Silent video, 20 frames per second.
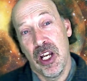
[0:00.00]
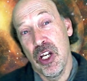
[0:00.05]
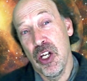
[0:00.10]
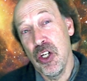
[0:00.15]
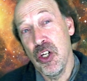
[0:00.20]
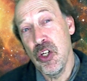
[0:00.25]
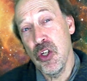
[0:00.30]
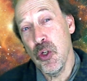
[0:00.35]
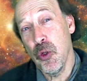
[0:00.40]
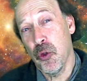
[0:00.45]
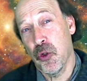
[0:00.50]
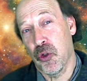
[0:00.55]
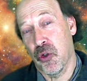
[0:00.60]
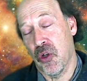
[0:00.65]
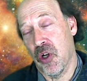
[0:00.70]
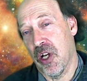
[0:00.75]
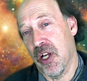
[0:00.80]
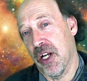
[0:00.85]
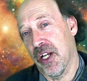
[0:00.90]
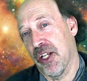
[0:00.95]

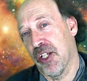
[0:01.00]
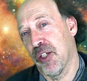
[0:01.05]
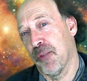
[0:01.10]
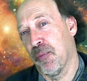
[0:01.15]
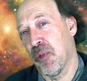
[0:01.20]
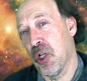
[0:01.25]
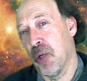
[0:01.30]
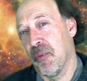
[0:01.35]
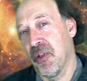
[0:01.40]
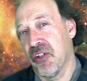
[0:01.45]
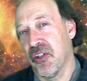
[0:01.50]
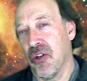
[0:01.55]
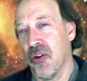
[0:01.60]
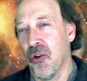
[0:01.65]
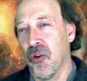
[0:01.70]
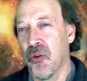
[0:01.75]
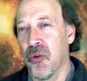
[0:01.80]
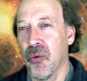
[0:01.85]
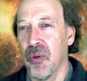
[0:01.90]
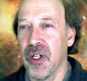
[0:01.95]
neutron experiments at
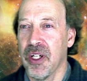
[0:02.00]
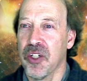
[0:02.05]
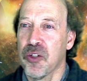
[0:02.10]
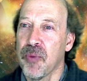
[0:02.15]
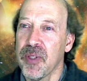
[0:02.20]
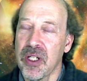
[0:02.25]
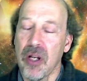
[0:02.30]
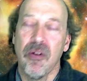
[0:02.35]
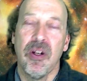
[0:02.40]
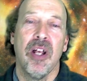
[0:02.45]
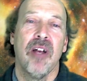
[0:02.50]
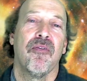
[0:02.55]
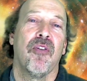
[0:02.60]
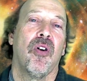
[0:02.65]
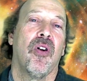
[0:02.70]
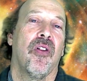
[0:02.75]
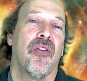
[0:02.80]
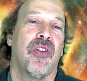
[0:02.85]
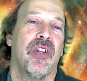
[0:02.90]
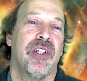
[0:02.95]
Oak Ridge, we don't have
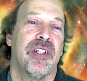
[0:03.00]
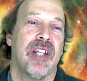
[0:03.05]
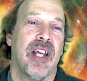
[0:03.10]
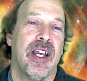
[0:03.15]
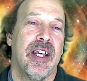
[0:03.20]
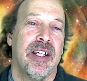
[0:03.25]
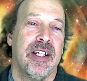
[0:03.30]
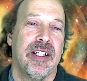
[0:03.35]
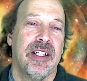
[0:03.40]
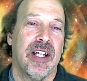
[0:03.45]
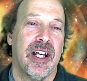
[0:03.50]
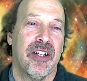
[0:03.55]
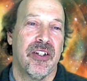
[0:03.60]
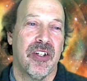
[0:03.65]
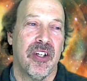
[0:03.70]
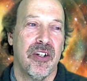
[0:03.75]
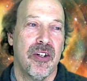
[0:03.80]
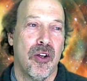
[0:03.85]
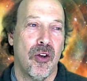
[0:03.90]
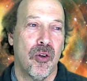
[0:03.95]
all the data yet
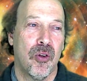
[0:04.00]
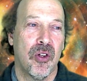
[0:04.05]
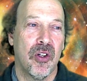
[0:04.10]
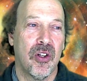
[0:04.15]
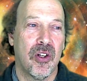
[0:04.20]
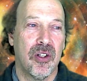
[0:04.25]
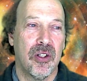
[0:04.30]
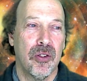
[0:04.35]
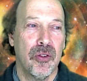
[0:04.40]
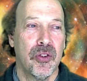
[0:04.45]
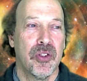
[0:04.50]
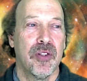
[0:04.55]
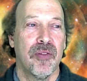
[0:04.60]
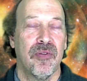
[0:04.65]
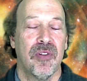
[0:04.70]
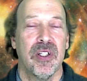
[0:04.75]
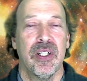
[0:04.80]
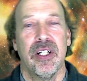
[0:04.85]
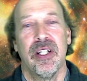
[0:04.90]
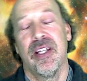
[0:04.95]
to know
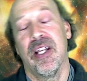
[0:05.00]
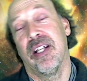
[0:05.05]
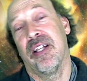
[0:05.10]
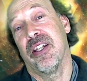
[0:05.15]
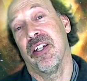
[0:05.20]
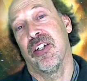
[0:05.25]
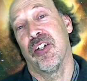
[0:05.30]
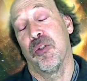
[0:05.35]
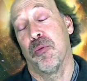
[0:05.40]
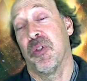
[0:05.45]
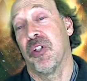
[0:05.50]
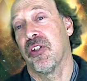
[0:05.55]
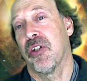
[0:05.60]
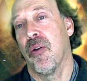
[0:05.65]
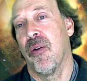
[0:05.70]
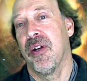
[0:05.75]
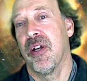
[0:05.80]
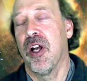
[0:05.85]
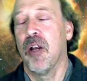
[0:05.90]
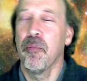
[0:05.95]
conclusively that this is what's
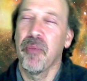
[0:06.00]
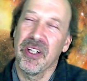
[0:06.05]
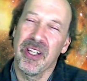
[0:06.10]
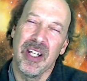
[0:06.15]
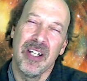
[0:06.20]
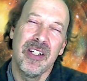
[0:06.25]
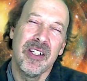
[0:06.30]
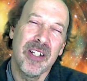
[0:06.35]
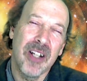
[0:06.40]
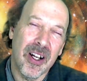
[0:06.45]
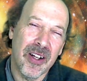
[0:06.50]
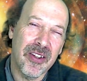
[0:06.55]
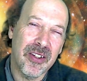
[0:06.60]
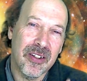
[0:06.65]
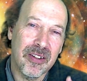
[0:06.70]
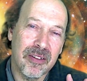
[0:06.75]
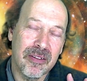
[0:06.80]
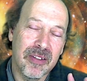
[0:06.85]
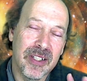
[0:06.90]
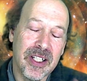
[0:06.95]
going on. But
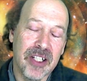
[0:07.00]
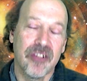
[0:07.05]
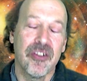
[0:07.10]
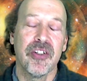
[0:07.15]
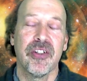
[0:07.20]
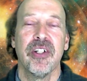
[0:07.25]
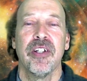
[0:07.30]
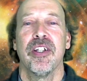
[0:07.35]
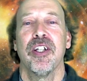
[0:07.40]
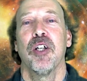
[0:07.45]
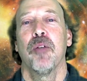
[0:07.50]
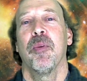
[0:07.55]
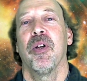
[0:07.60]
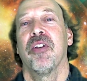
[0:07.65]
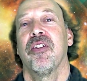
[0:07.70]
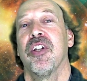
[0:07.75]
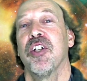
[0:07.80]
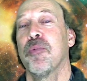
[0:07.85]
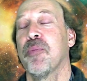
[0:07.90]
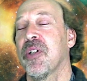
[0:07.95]
another interesting thing about
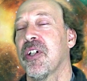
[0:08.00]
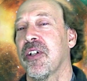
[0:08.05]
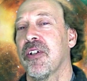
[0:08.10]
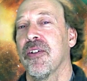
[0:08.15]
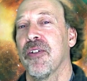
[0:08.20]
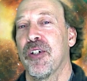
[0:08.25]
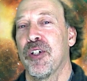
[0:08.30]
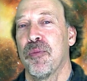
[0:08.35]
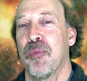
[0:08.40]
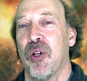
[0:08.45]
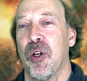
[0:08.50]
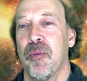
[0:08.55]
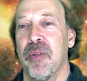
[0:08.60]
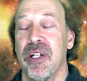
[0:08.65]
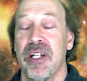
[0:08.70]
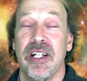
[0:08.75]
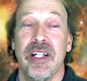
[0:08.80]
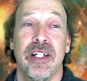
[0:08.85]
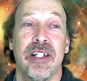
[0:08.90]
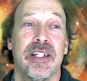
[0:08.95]
this particular
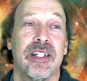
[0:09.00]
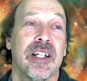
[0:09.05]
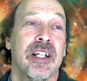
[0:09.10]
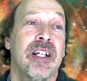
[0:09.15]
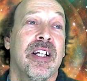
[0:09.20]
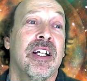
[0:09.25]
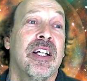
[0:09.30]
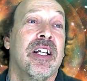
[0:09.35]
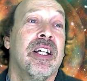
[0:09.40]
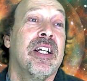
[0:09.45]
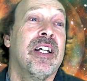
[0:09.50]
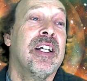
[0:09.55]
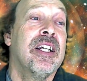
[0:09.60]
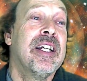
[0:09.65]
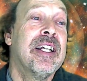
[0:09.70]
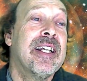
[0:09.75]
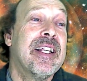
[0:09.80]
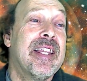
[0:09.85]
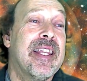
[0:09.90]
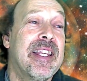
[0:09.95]
experiment is
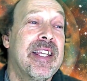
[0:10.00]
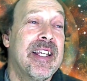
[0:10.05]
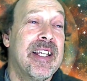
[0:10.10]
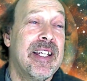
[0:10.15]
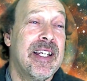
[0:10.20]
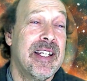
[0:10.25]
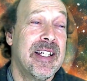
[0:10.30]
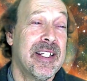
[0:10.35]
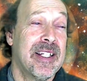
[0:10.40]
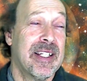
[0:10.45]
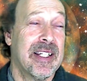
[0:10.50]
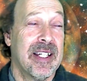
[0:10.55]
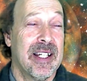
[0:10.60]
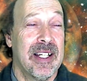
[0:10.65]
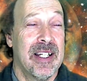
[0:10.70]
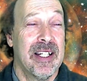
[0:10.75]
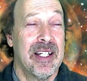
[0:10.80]
these